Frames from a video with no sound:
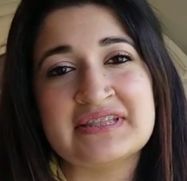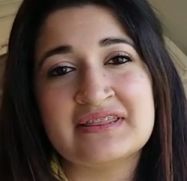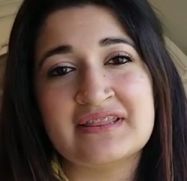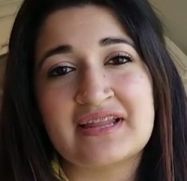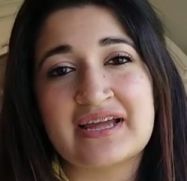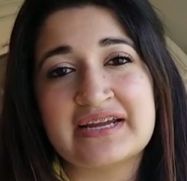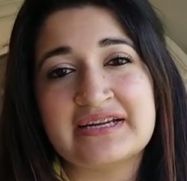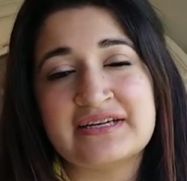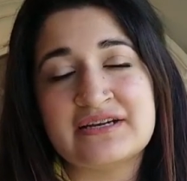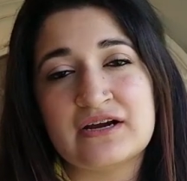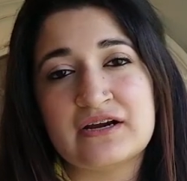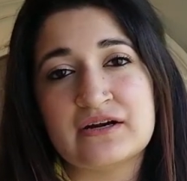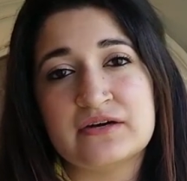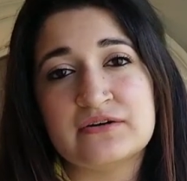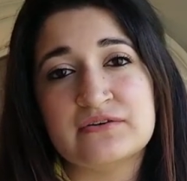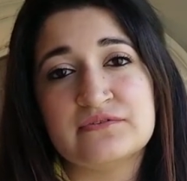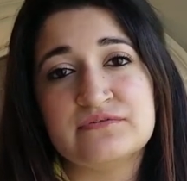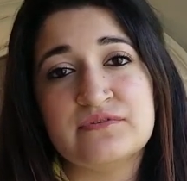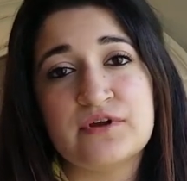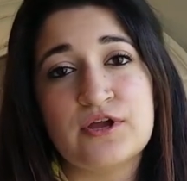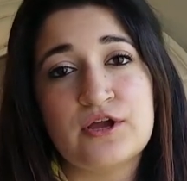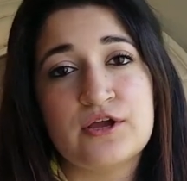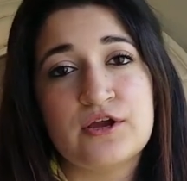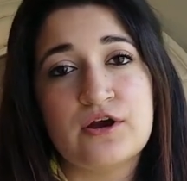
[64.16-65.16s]
light of
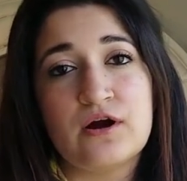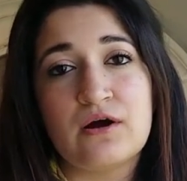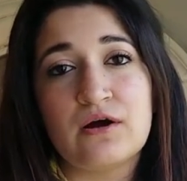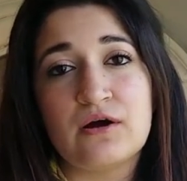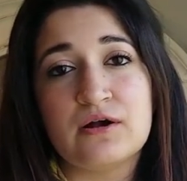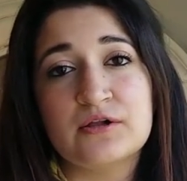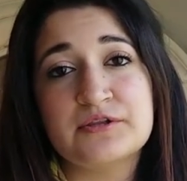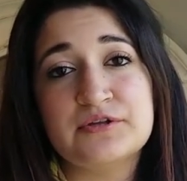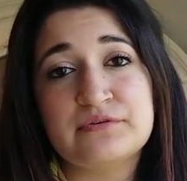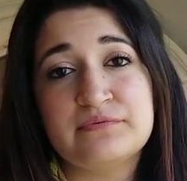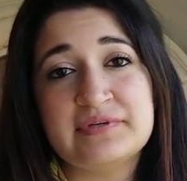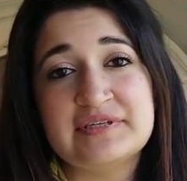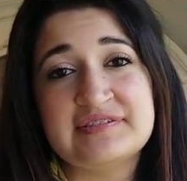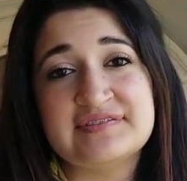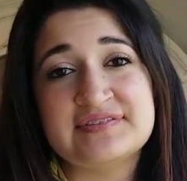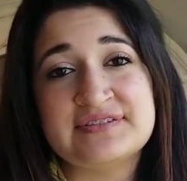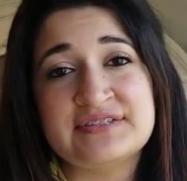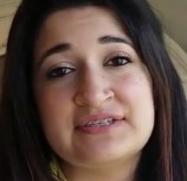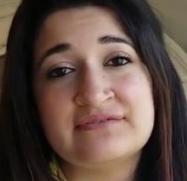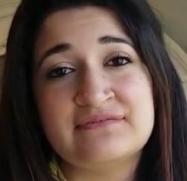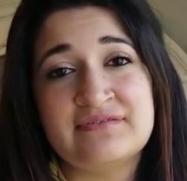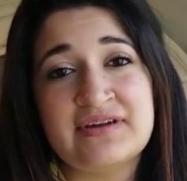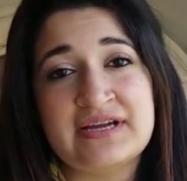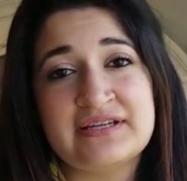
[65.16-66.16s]
all the recent
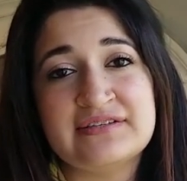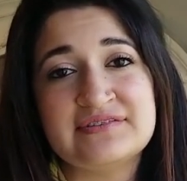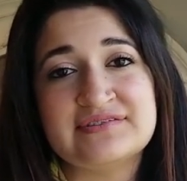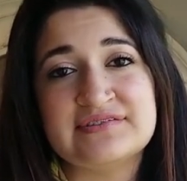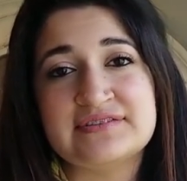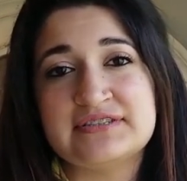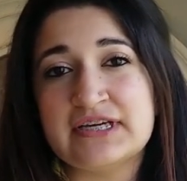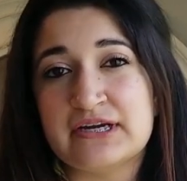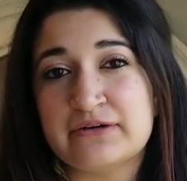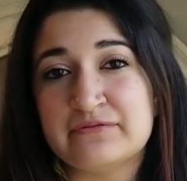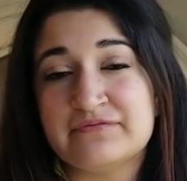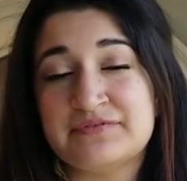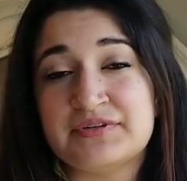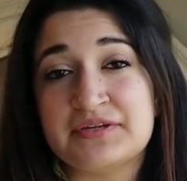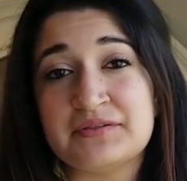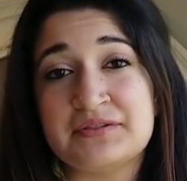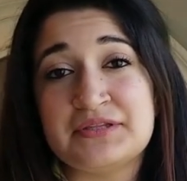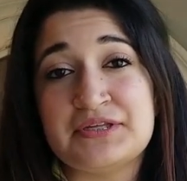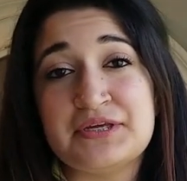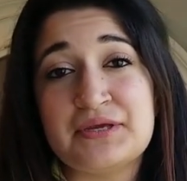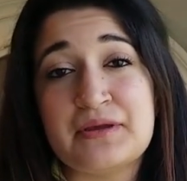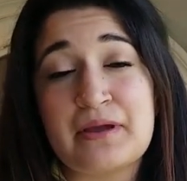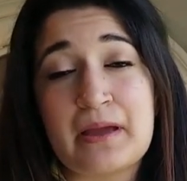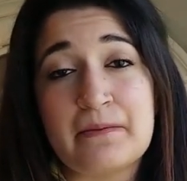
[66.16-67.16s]
events,
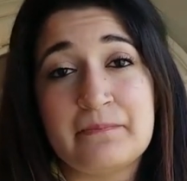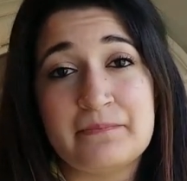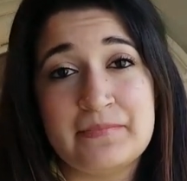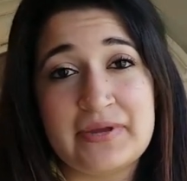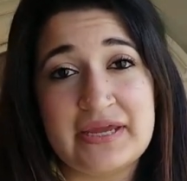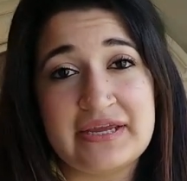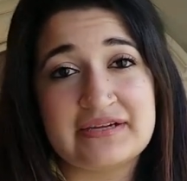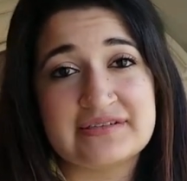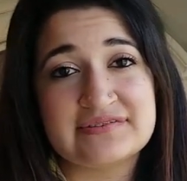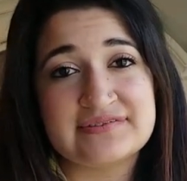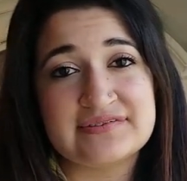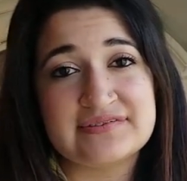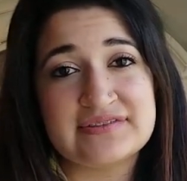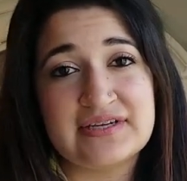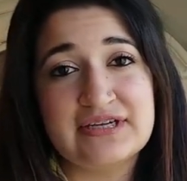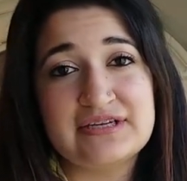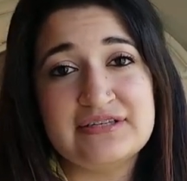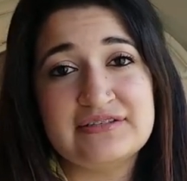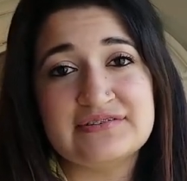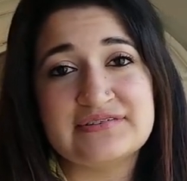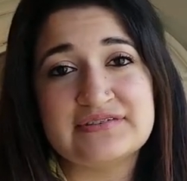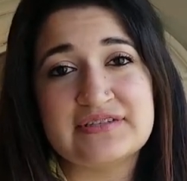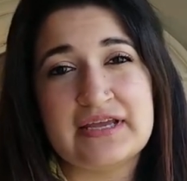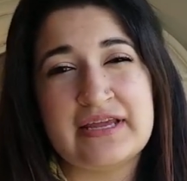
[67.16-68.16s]
definitely makes
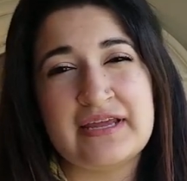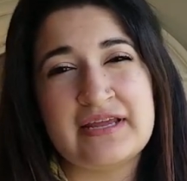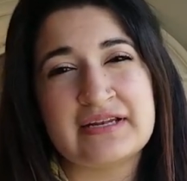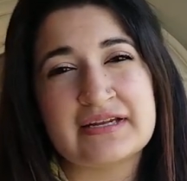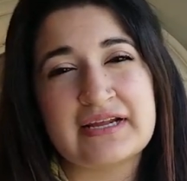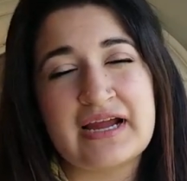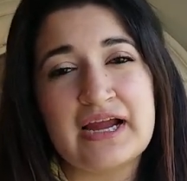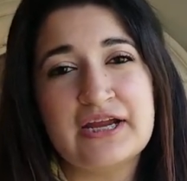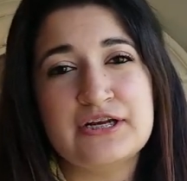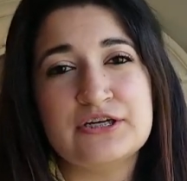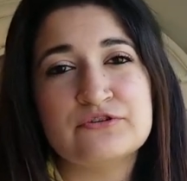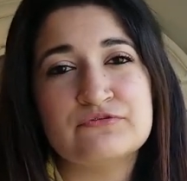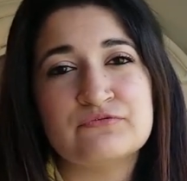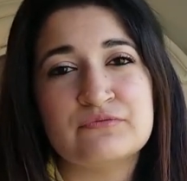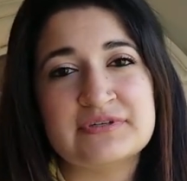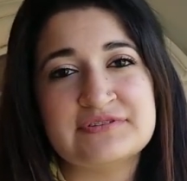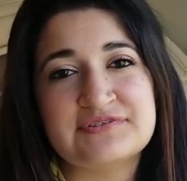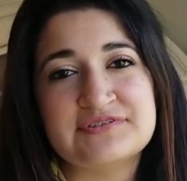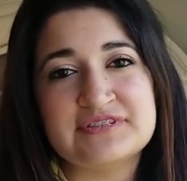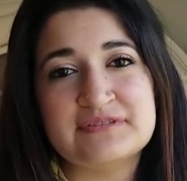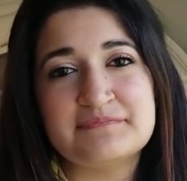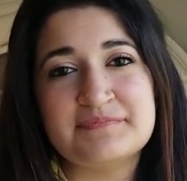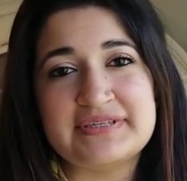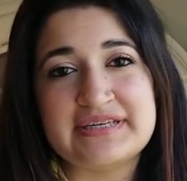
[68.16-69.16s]
sense and kind of was
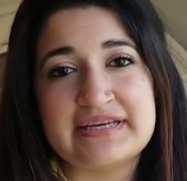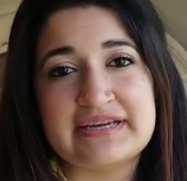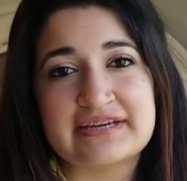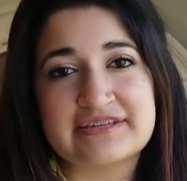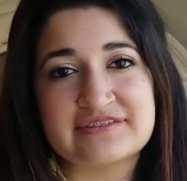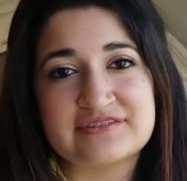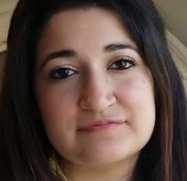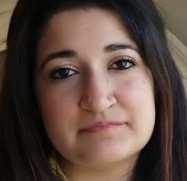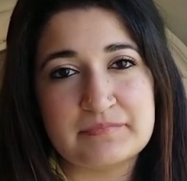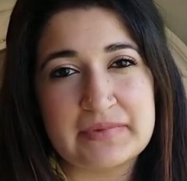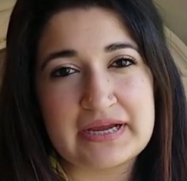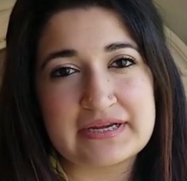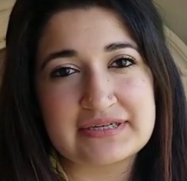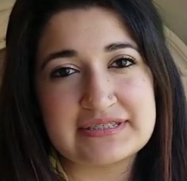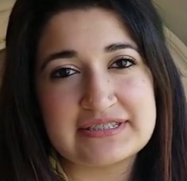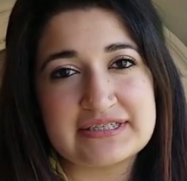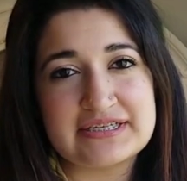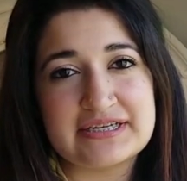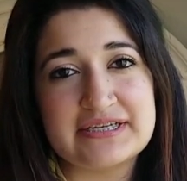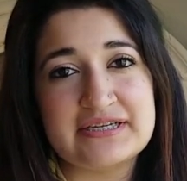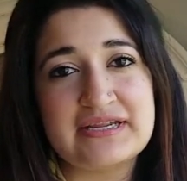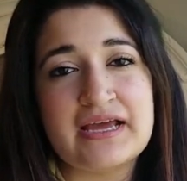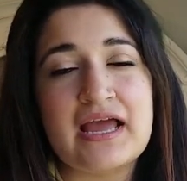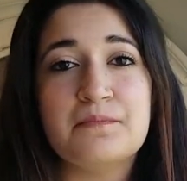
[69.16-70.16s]
to be
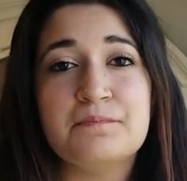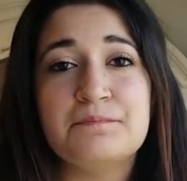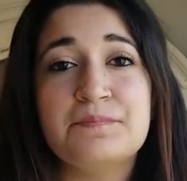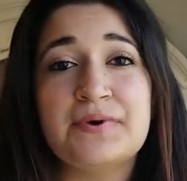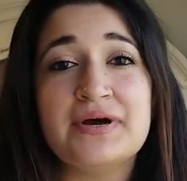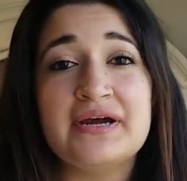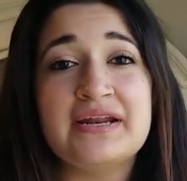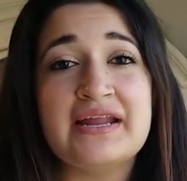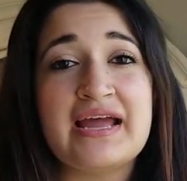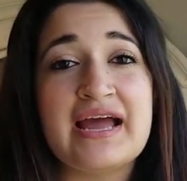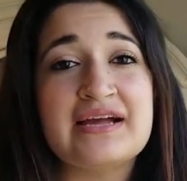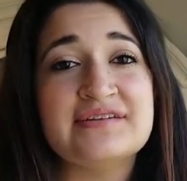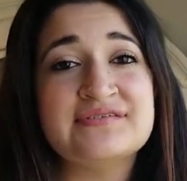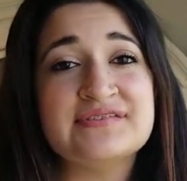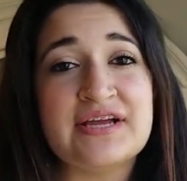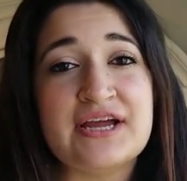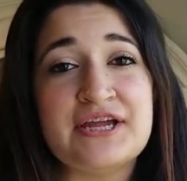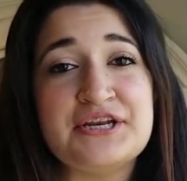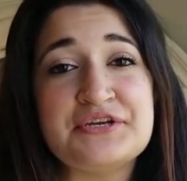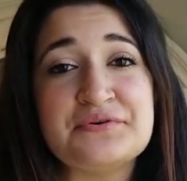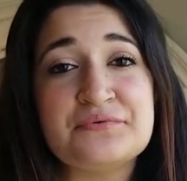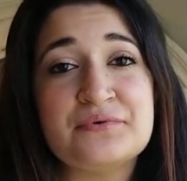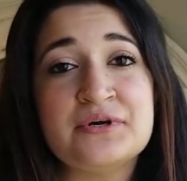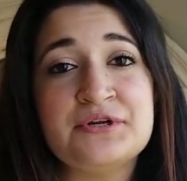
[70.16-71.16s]
expected. But as
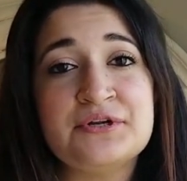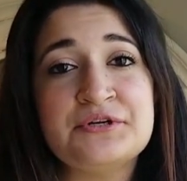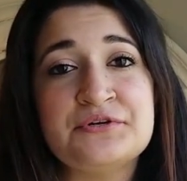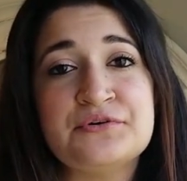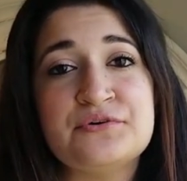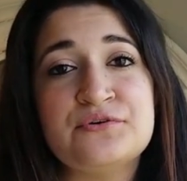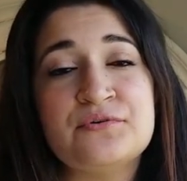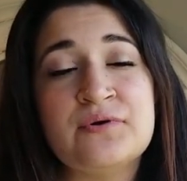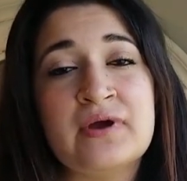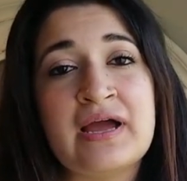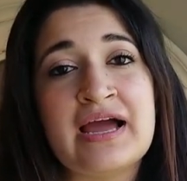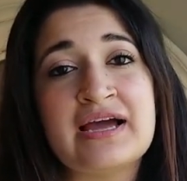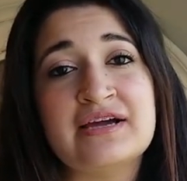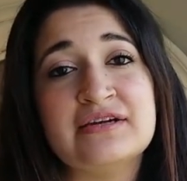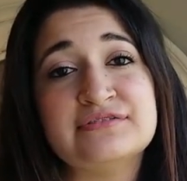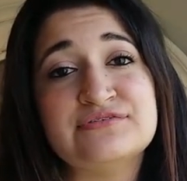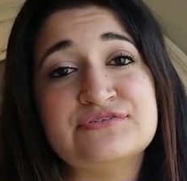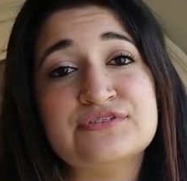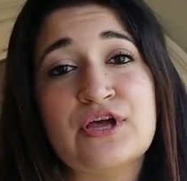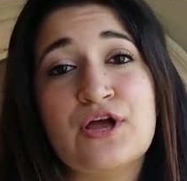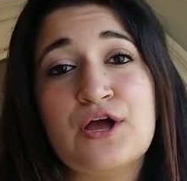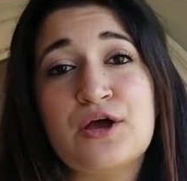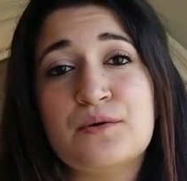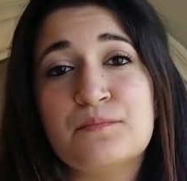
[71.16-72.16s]
anyone who has
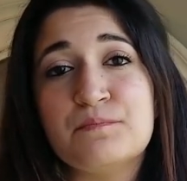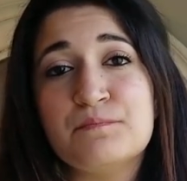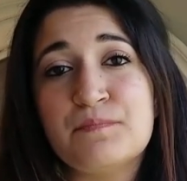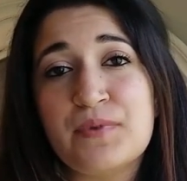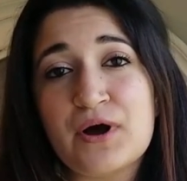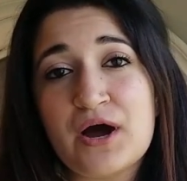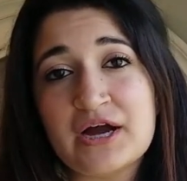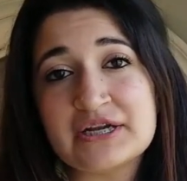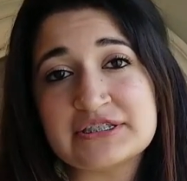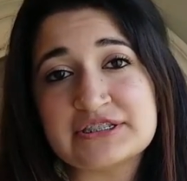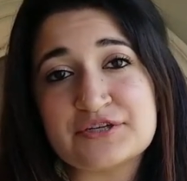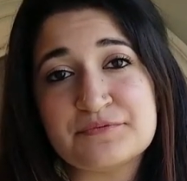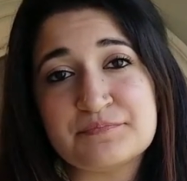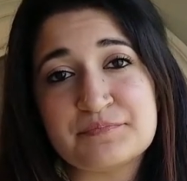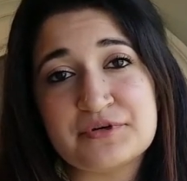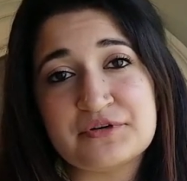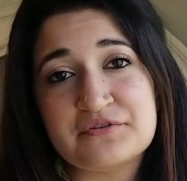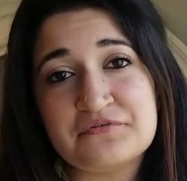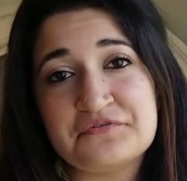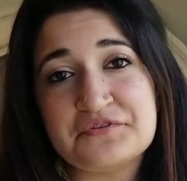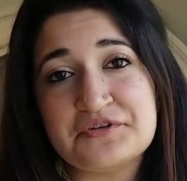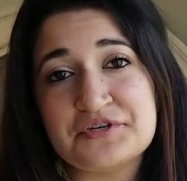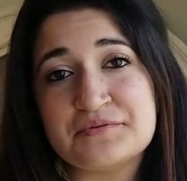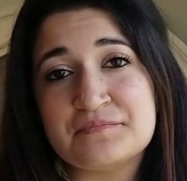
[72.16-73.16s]
bought a
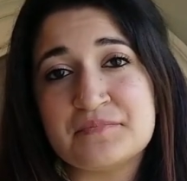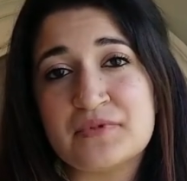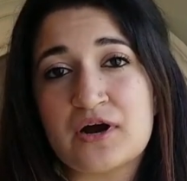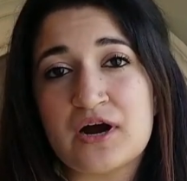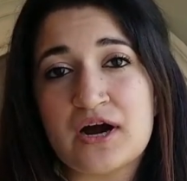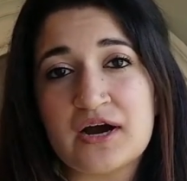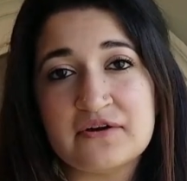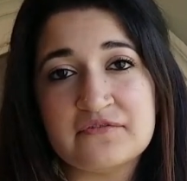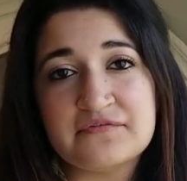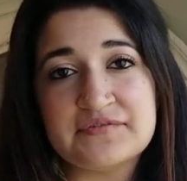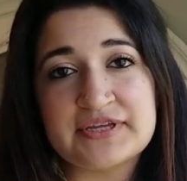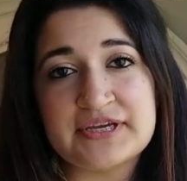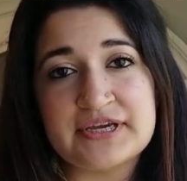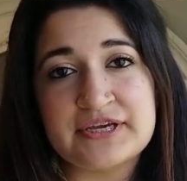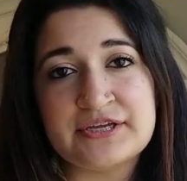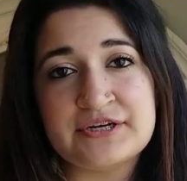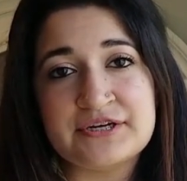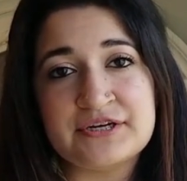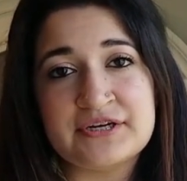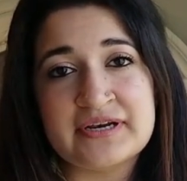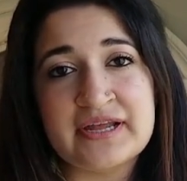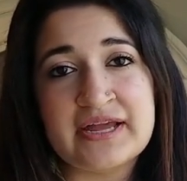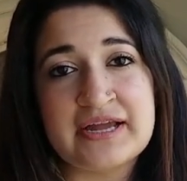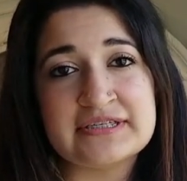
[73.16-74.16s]
perfume off the
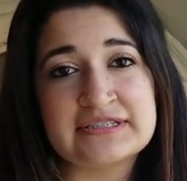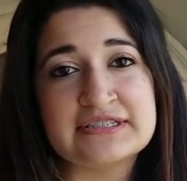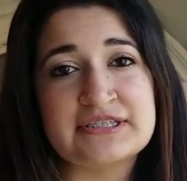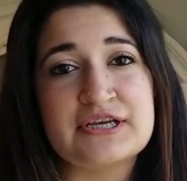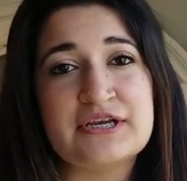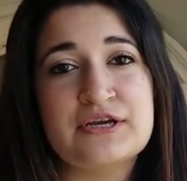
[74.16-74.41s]
internet,